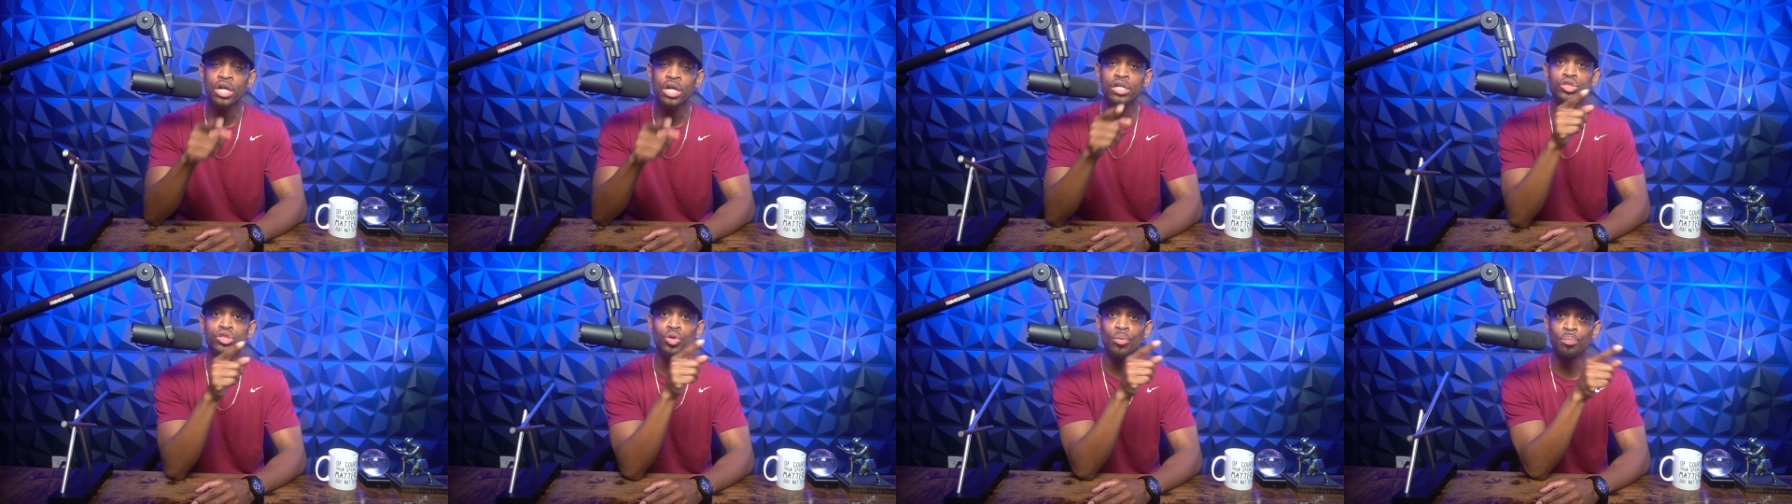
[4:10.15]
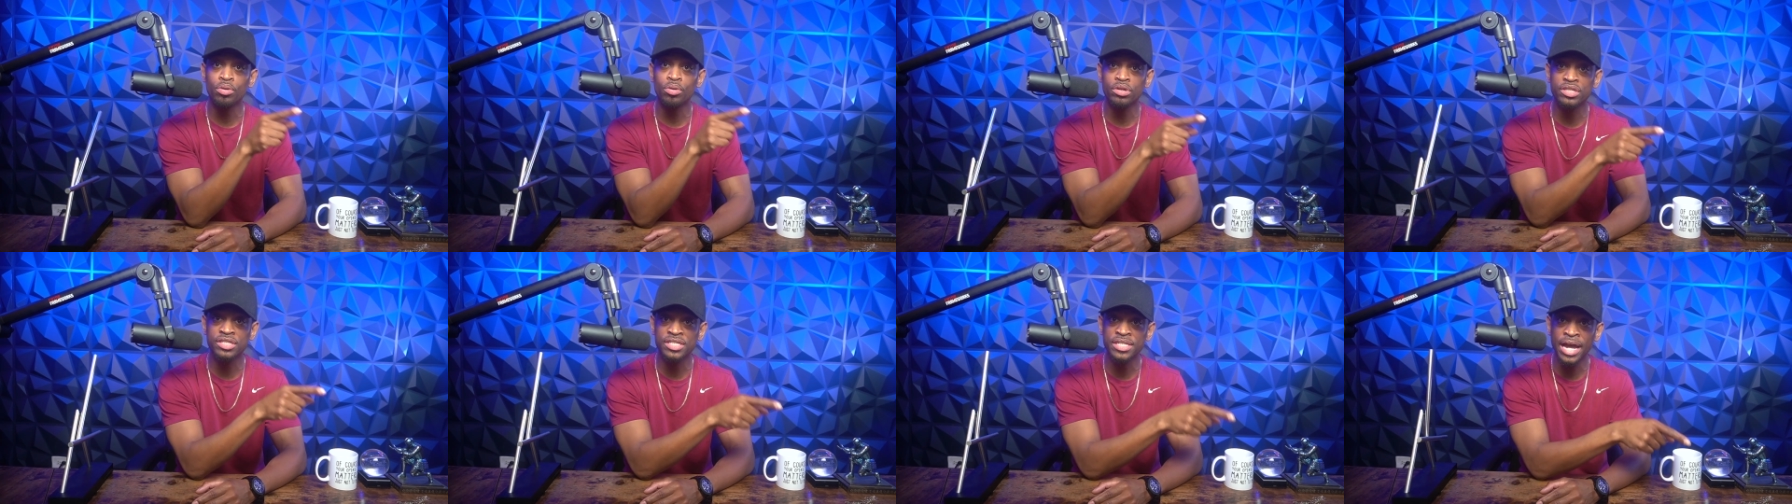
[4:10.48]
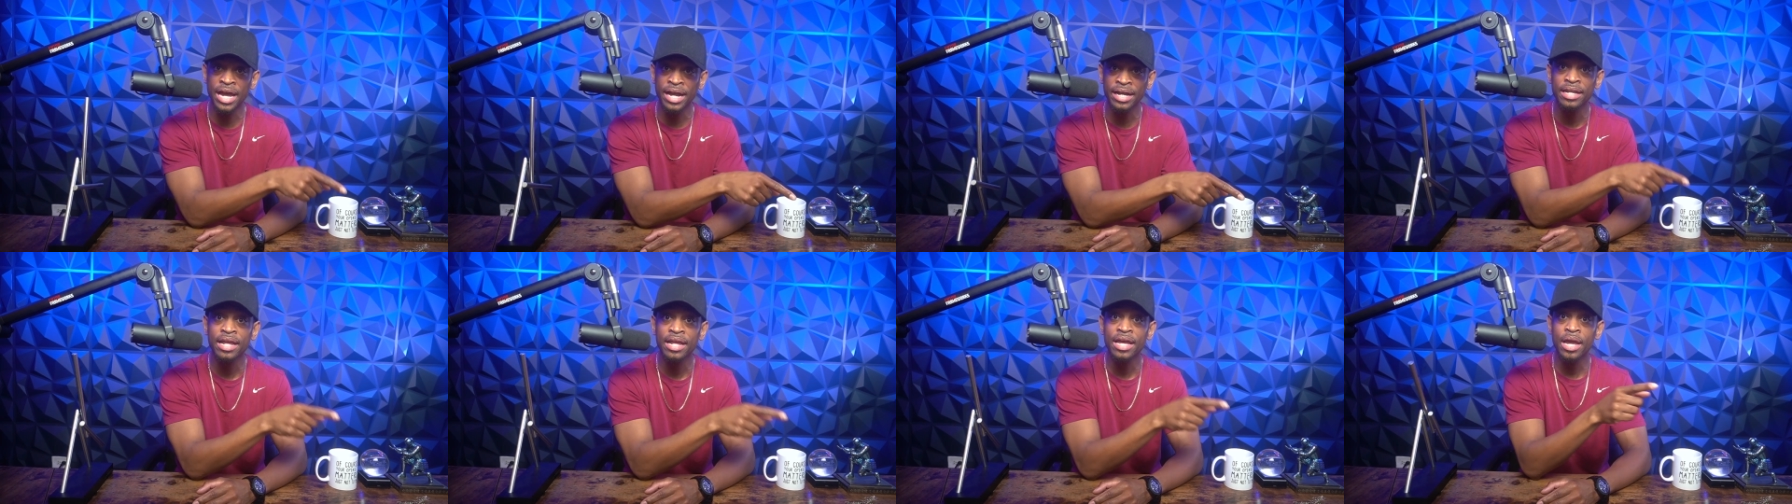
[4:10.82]
to
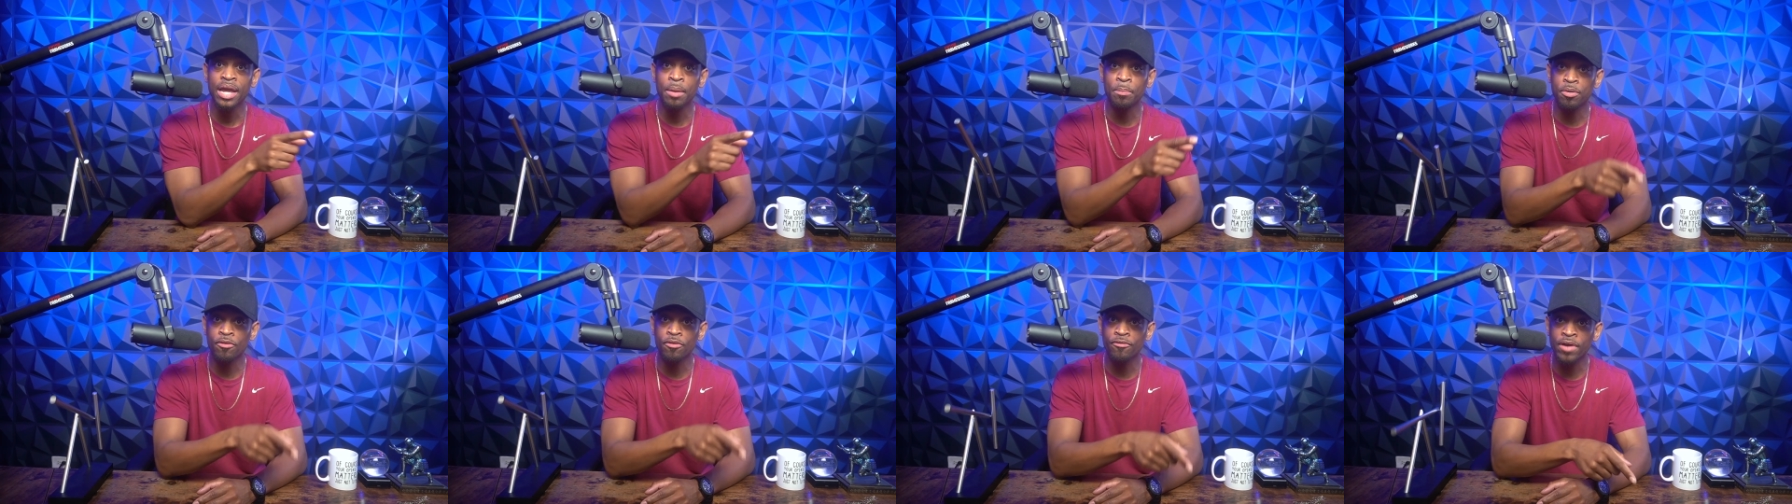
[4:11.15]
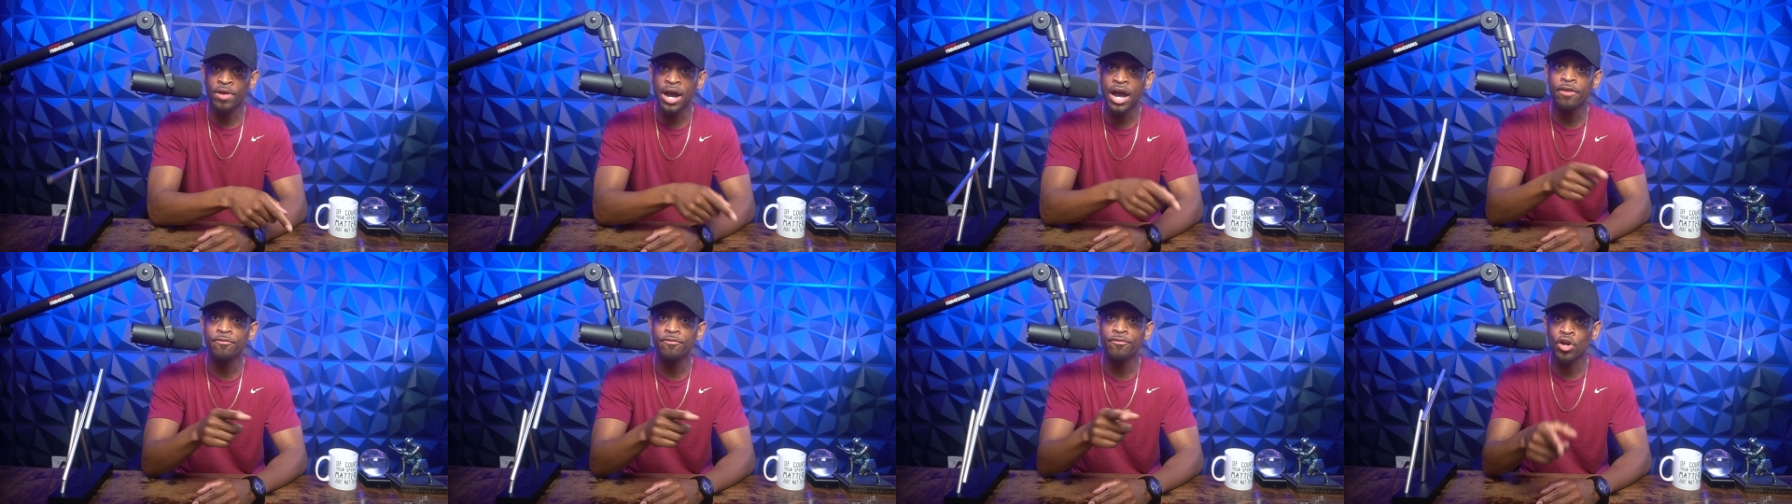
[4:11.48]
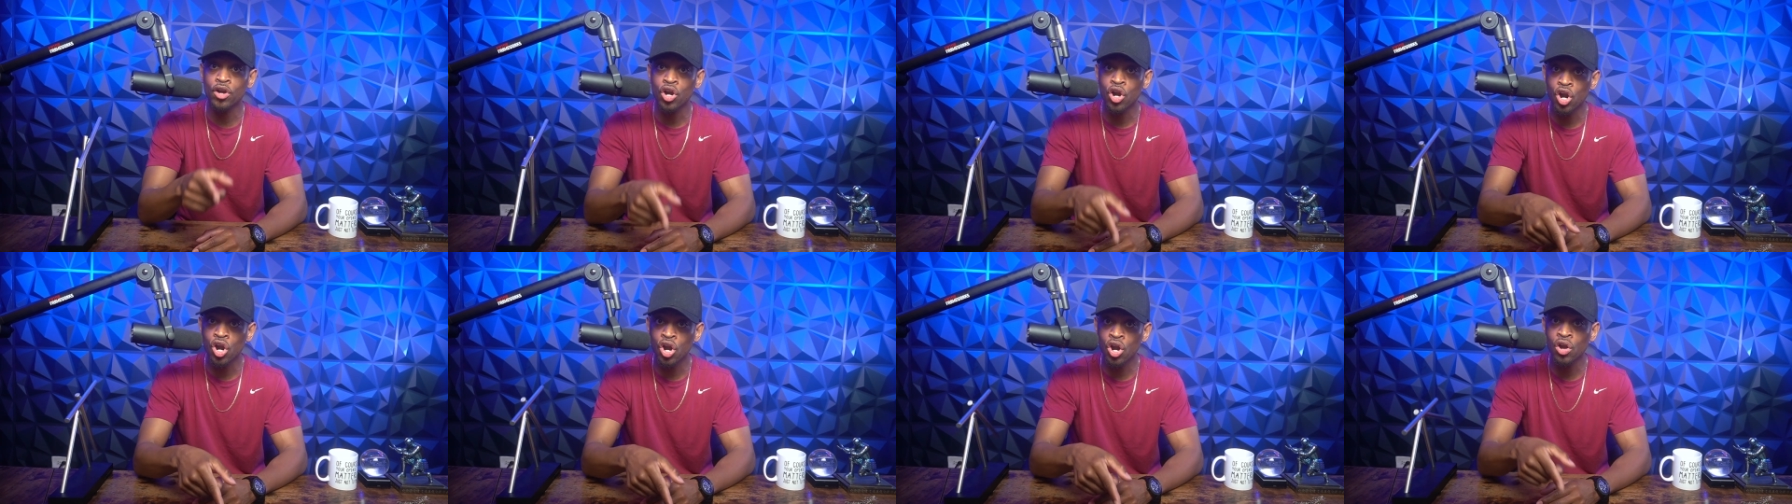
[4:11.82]
protect and provide for
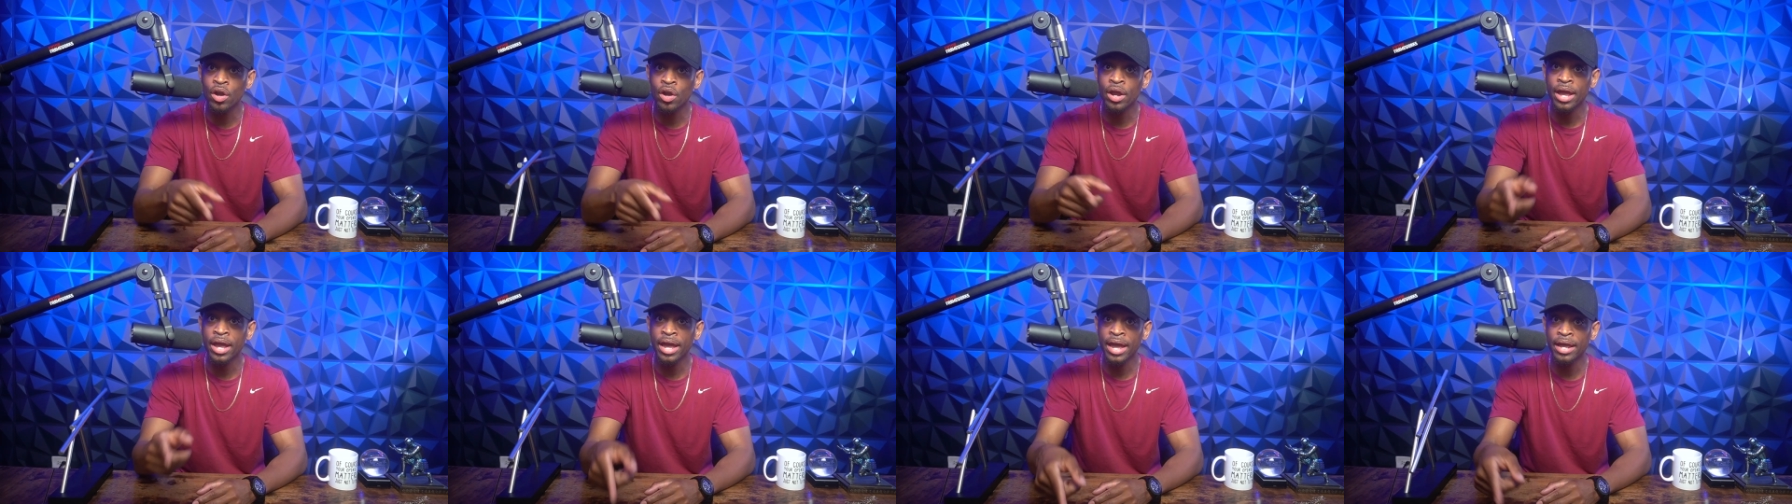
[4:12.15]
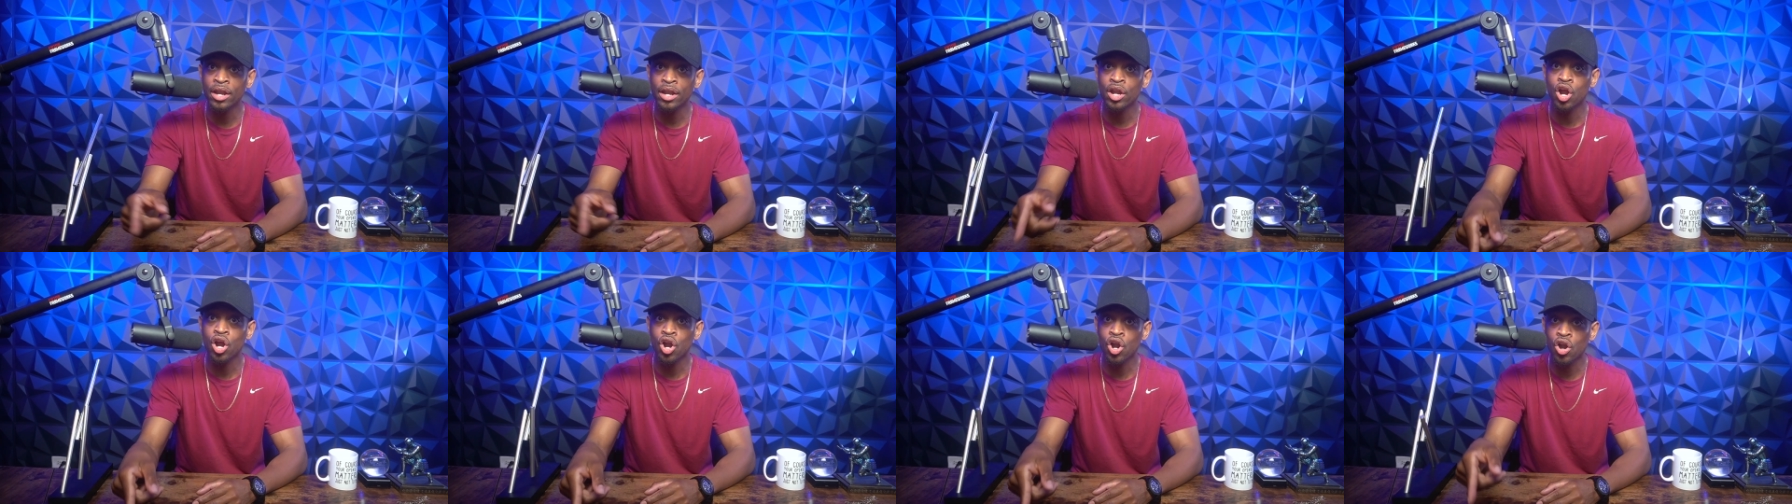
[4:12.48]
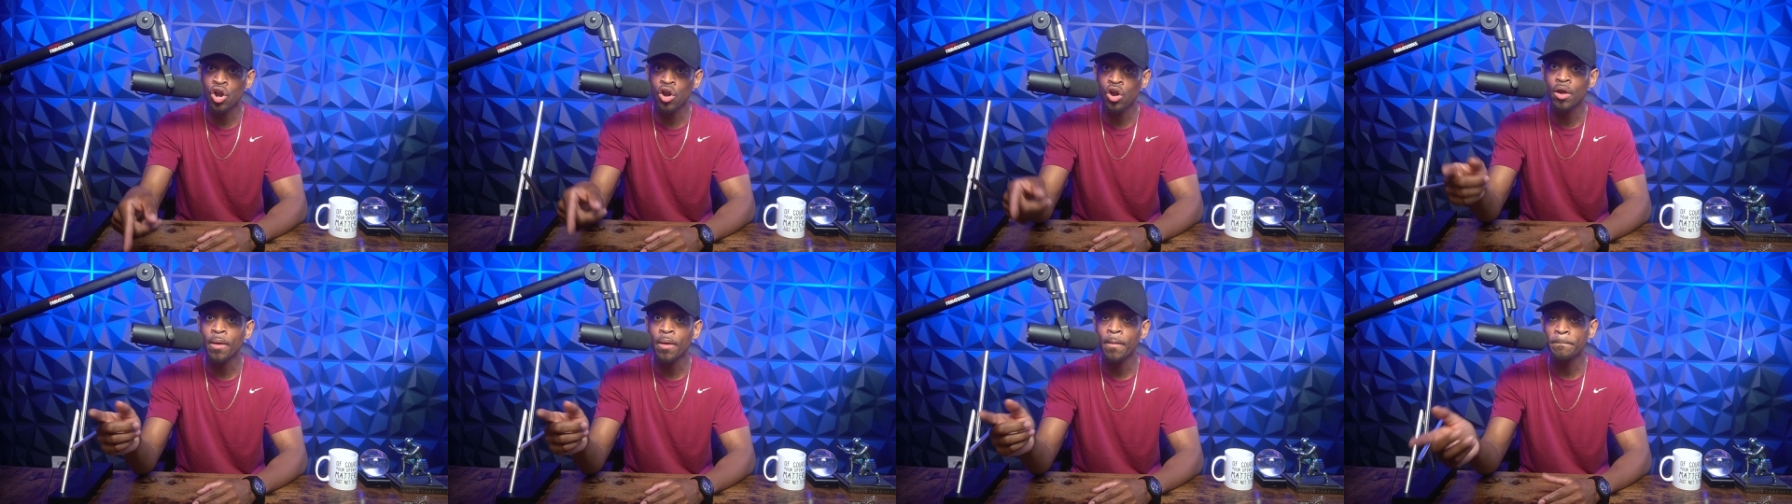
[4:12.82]
her and
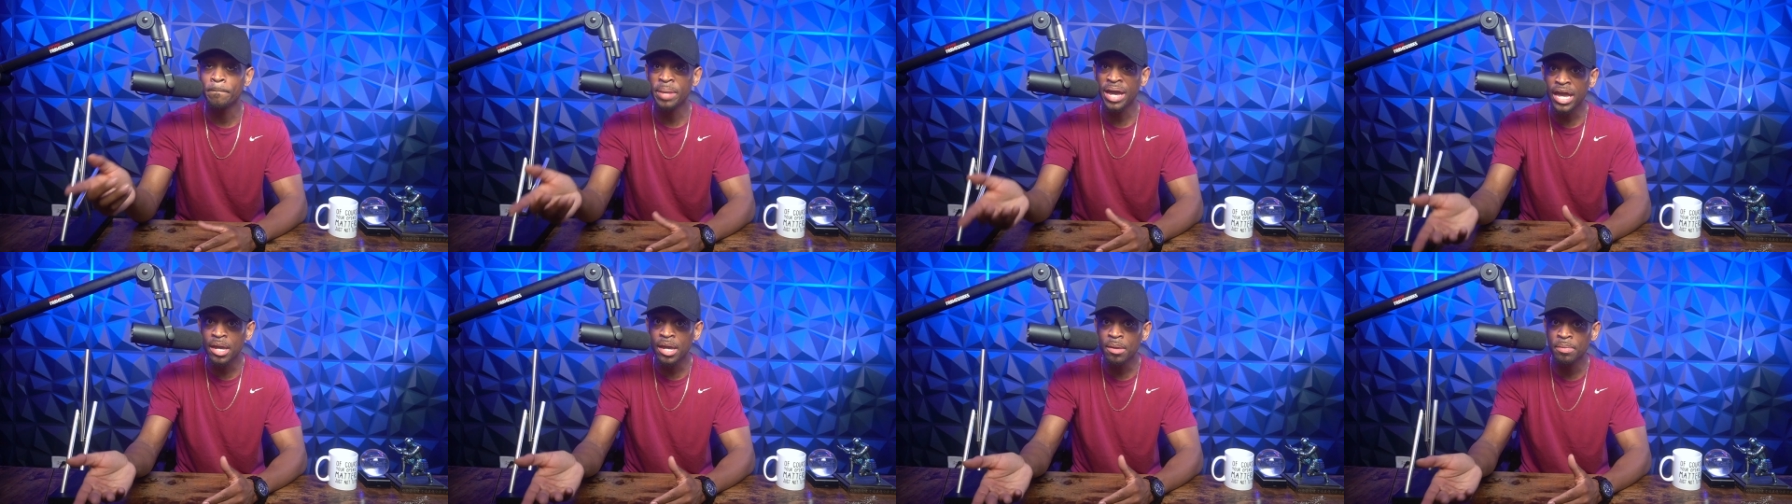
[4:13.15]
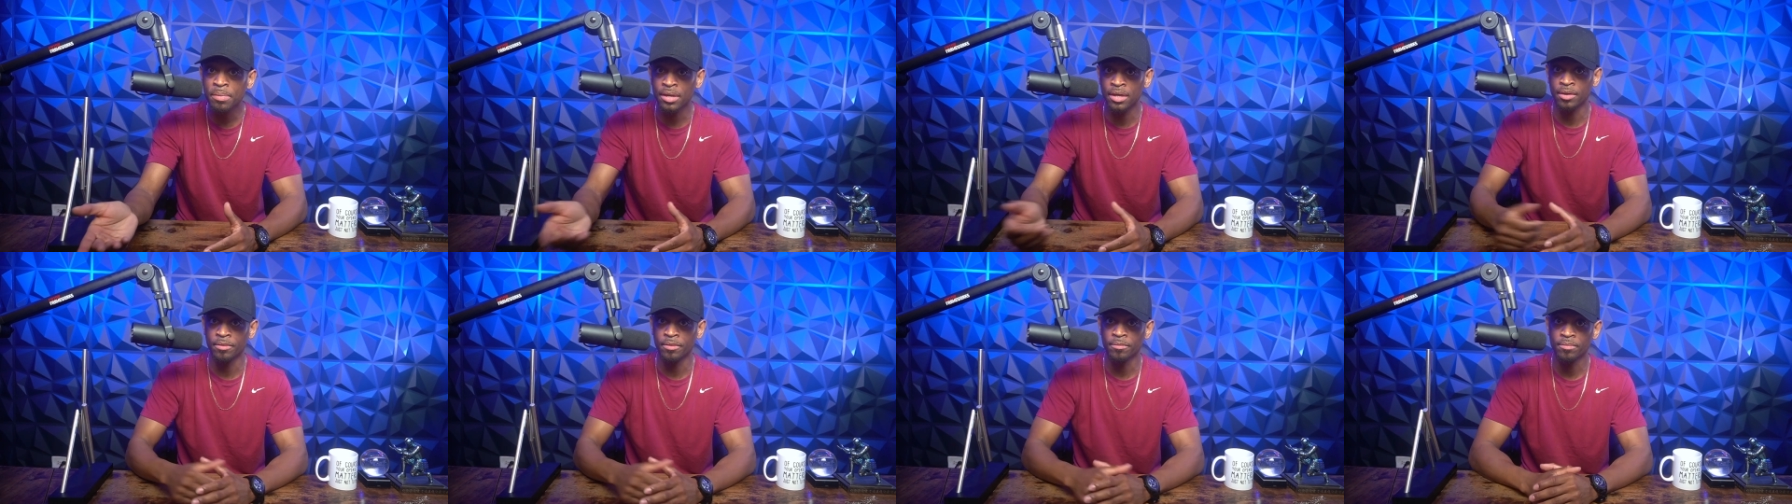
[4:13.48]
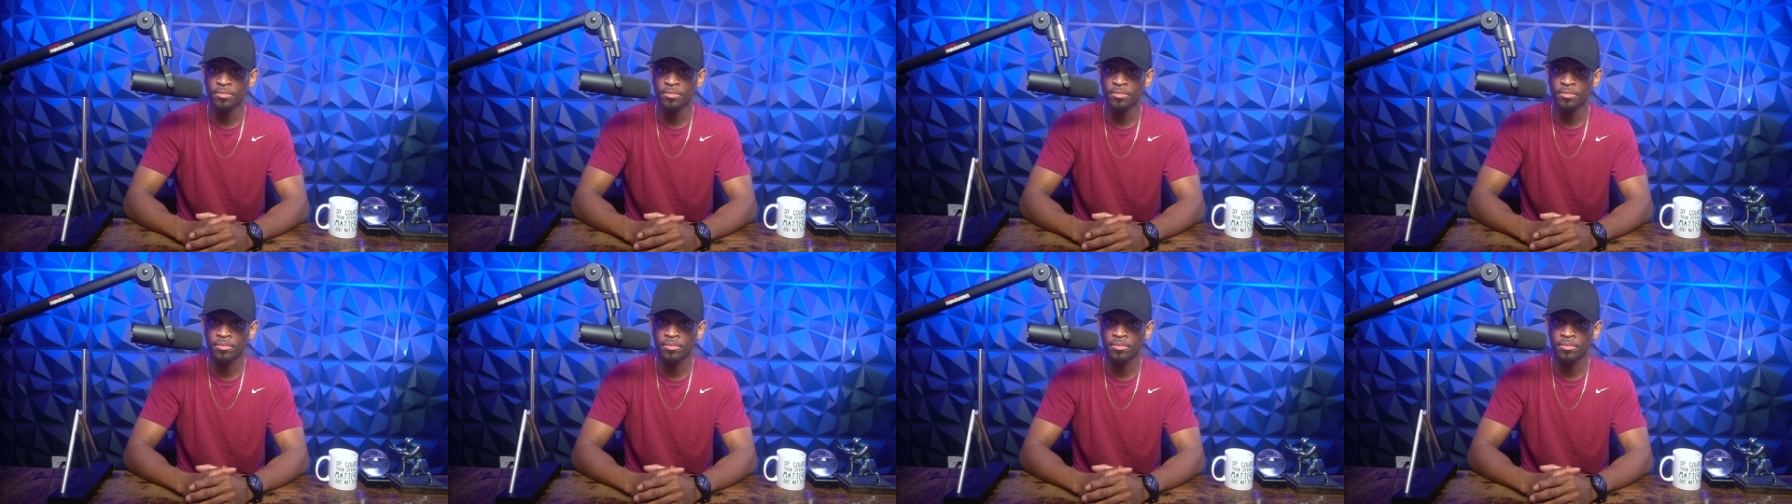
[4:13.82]
her baby.